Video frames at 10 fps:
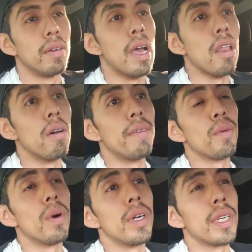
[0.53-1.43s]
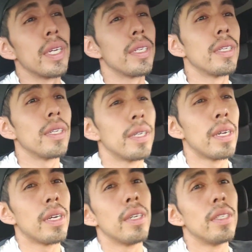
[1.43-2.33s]
Hello, everyone.
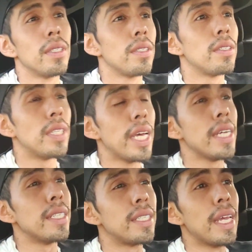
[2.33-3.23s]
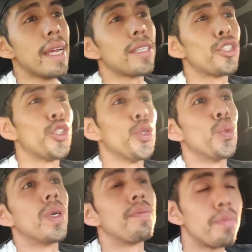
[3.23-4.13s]
Today is day
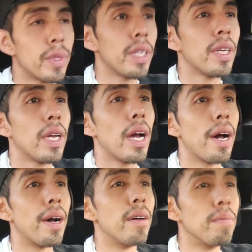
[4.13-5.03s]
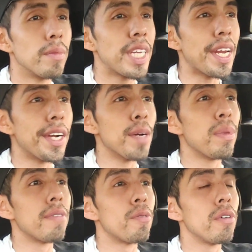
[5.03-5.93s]
two. Um, getting up
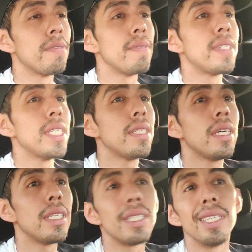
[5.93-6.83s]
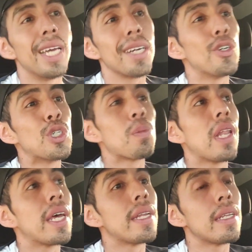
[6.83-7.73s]
at 4:15 did not go as
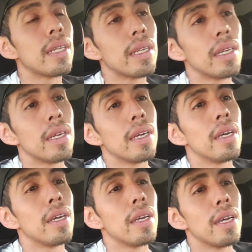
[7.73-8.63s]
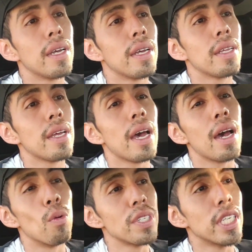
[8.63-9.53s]
planned.
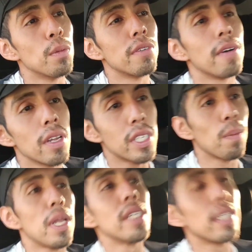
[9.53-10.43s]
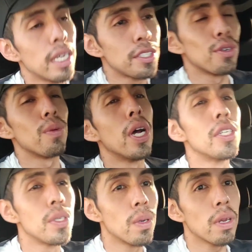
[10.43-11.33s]
I wasn't able to fall asleep last night till
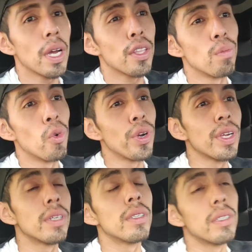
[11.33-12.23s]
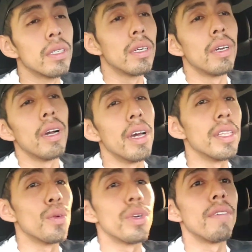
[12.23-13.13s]
around two o'clock in the morning, and
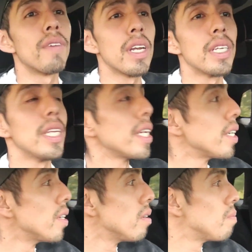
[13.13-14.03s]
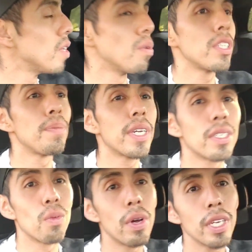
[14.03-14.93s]
then when I finally did get up, it wasn't
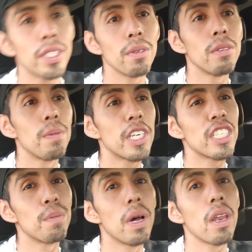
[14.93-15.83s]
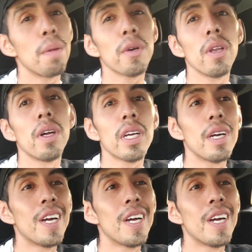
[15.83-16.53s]
because I wanted to. It's because of my alarm clock.